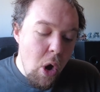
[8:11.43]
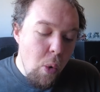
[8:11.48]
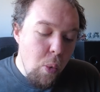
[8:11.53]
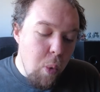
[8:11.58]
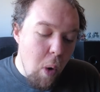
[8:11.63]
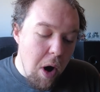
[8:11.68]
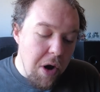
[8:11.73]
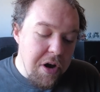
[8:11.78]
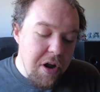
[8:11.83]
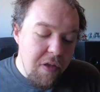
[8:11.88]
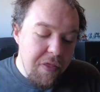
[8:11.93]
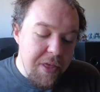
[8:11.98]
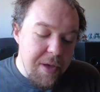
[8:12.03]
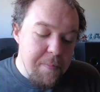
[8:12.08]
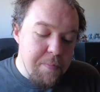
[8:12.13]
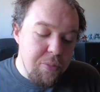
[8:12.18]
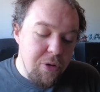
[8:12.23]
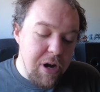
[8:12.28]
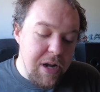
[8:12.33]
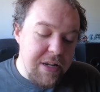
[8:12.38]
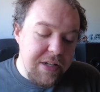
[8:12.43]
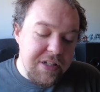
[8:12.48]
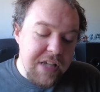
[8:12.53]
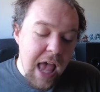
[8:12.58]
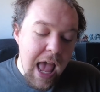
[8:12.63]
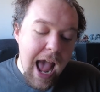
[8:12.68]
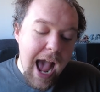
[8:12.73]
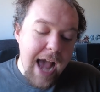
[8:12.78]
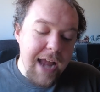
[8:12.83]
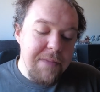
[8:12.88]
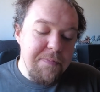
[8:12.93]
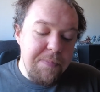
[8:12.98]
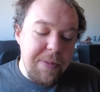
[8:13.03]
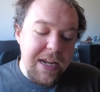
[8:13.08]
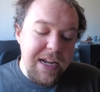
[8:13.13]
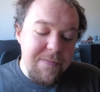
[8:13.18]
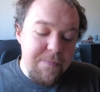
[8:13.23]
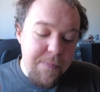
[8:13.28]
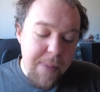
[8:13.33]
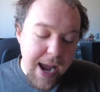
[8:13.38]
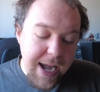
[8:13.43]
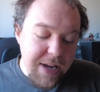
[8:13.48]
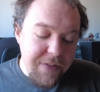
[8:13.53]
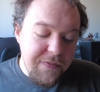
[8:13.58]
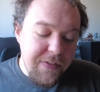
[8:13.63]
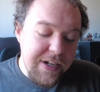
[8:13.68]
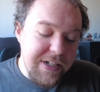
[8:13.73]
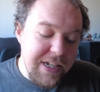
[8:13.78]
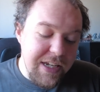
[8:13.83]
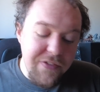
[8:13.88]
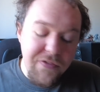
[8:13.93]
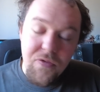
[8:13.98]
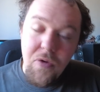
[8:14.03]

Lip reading: one that Britons had been benefiting